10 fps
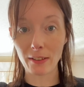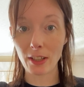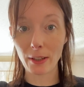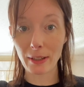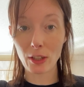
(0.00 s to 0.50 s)
you
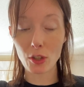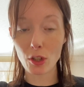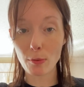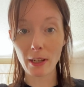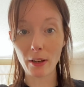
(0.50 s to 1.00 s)
know, it could
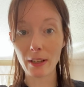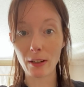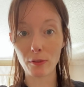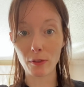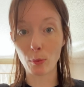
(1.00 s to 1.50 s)
just be going
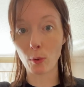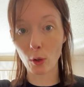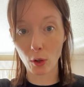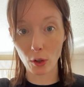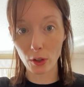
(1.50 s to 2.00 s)
out for a
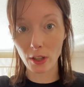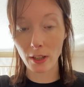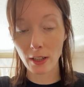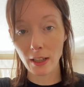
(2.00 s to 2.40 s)
walk.